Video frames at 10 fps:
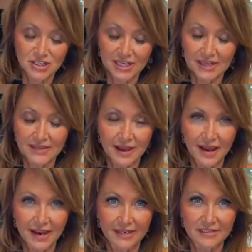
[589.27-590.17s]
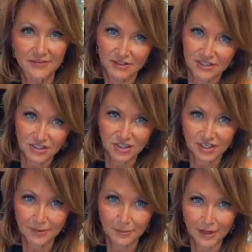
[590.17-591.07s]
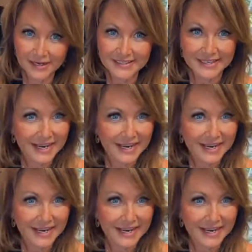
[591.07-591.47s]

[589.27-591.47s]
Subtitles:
chicken thighs versus chicken breasts,